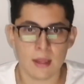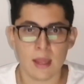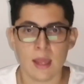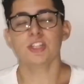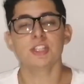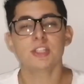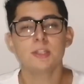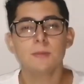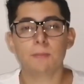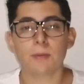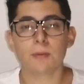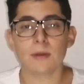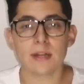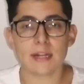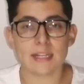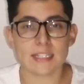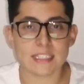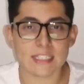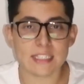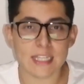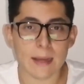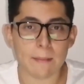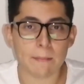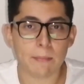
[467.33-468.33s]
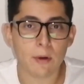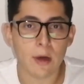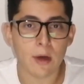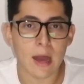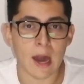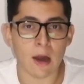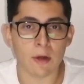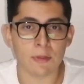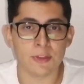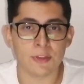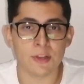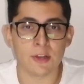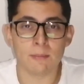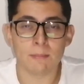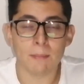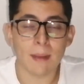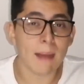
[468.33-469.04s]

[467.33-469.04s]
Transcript: Just to put an example out there,